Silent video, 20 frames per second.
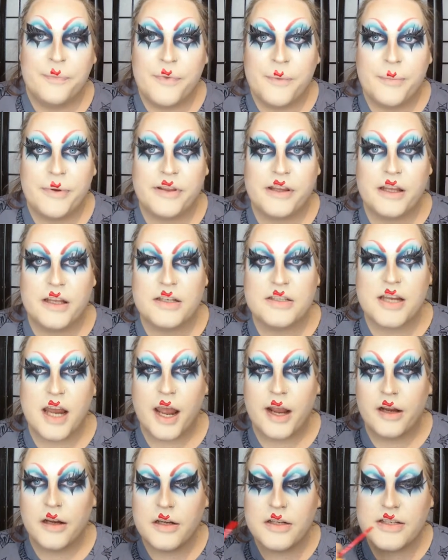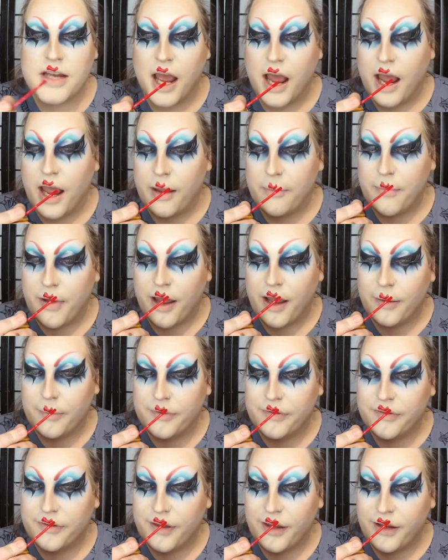But the entire time, I
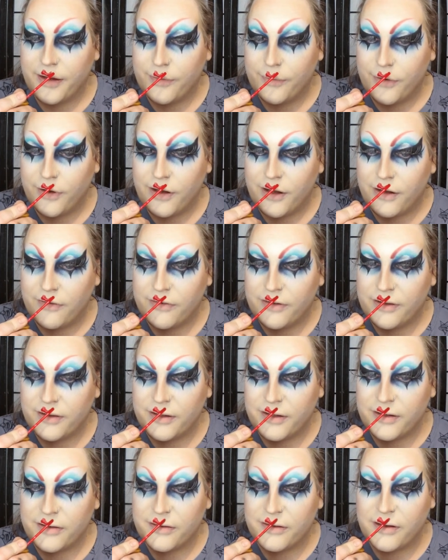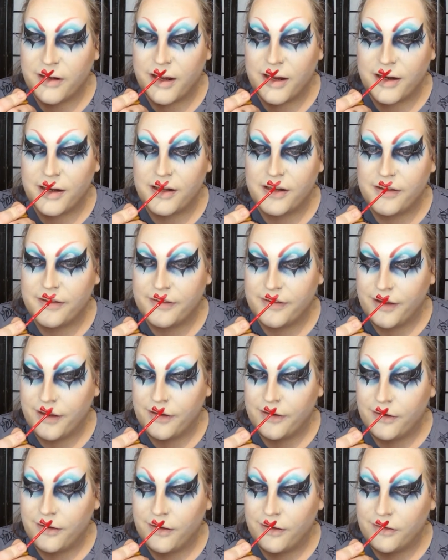was like, well, obviously they're not going to
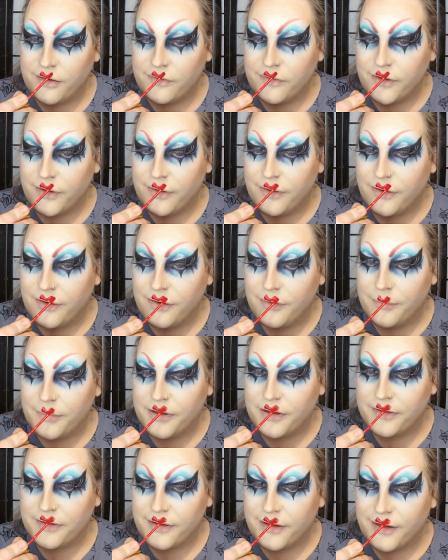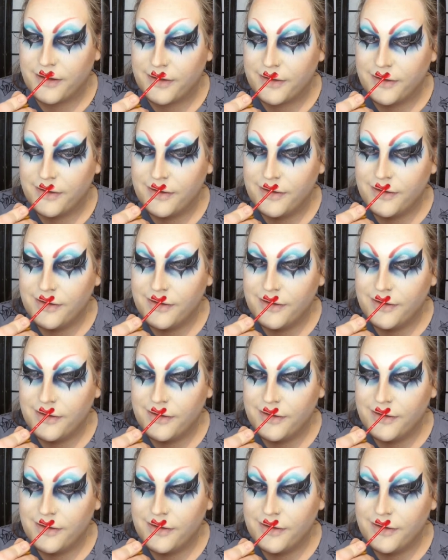send all of you home. Because, like,